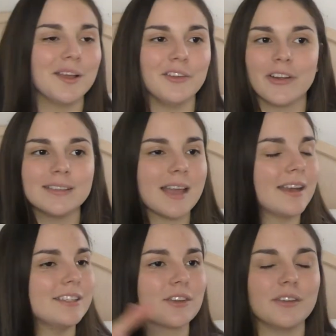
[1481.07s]
your
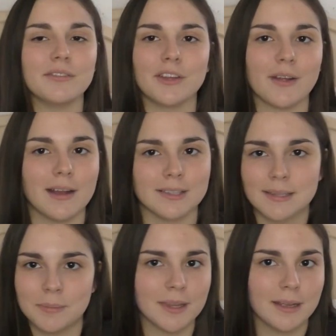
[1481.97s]
anxiety is going to figure out
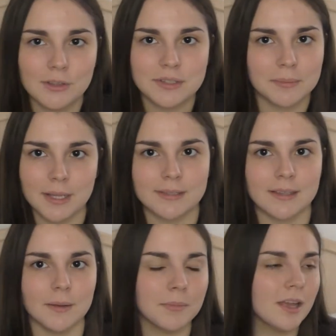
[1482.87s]
something else to mess
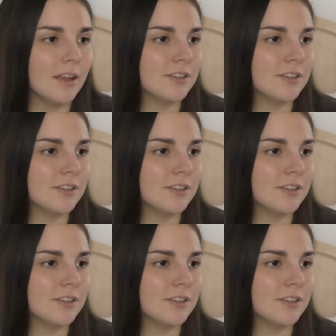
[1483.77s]
up.